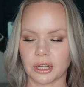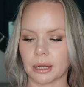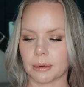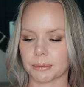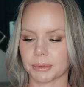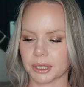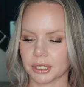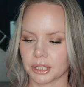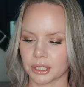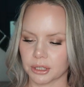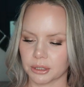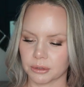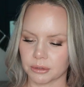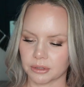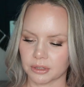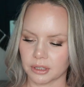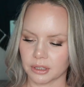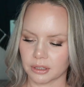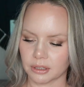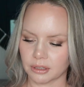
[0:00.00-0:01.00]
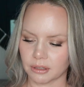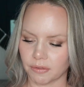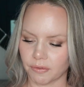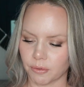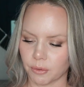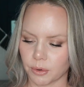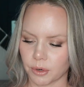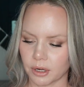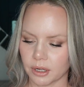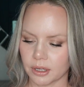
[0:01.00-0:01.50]
I'm gonna use the
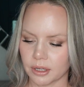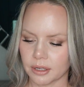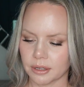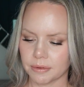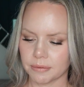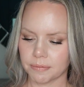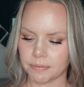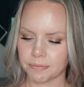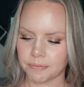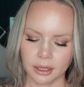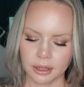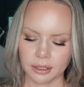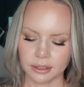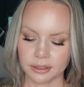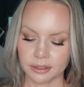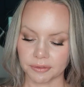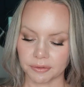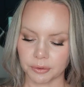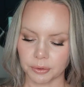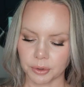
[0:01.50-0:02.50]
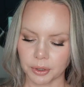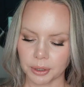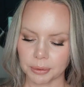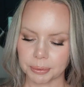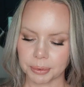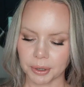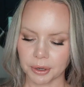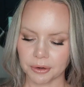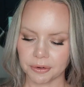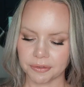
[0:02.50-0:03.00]
Sephora
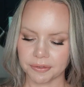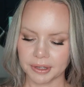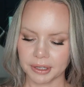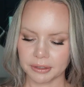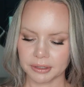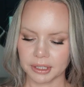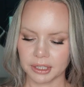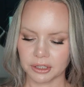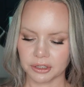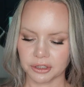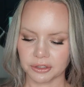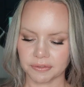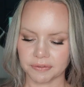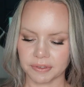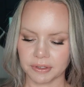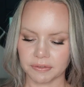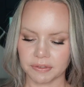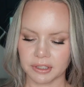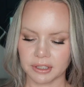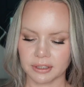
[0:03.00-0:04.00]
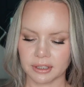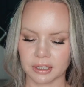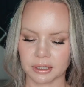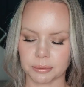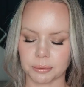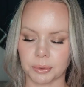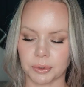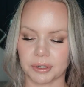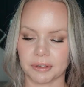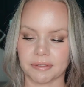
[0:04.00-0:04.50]
Pro Foundation
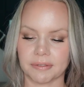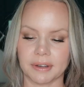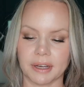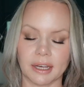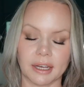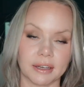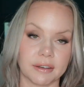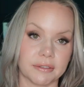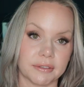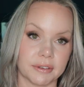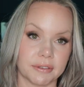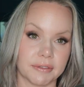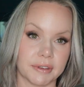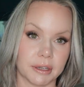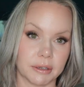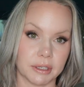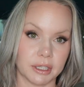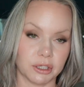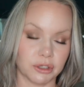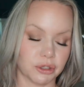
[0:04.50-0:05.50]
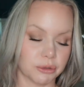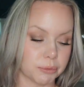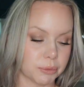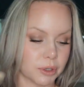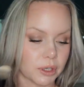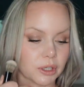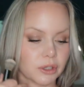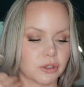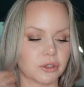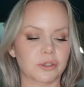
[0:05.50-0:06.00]
56.5 foundation
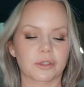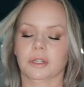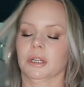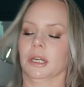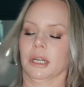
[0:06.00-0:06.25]
brush.